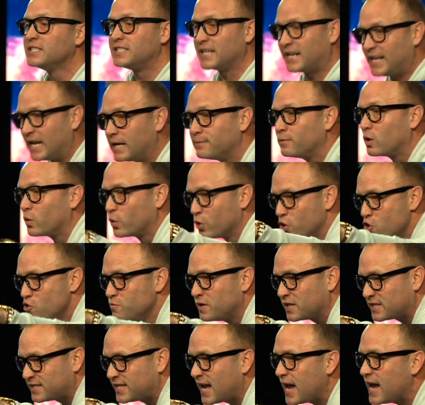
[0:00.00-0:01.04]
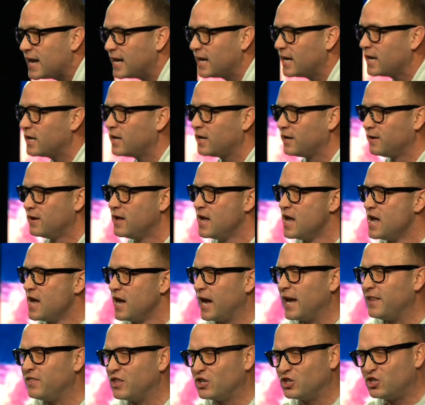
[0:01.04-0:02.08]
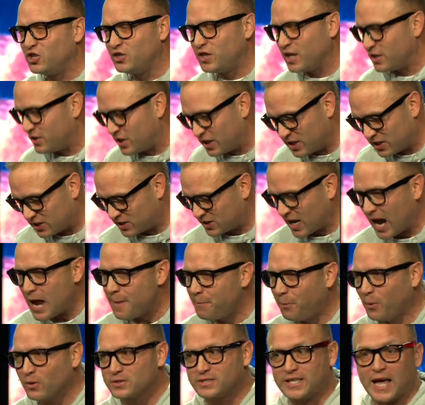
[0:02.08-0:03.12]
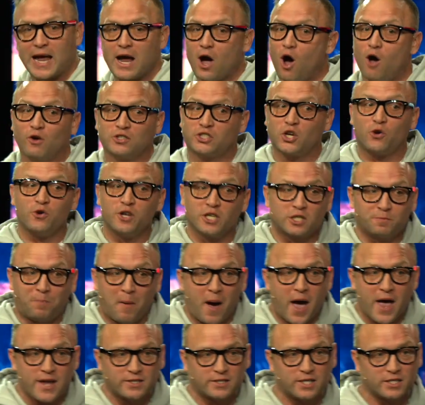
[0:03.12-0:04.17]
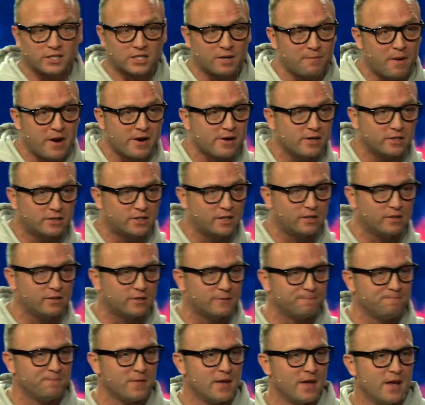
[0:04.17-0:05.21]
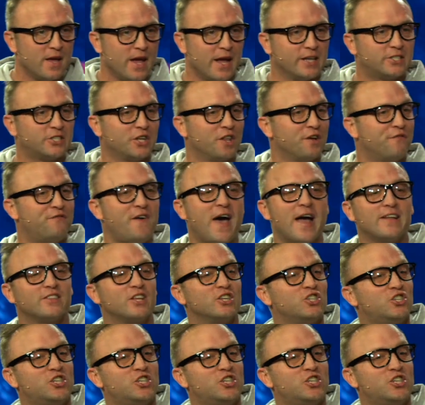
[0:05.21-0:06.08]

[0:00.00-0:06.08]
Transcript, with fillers: to get him a room to stay in. And, and the, the, the disciples, they also despised the Samaritans. And so the fact that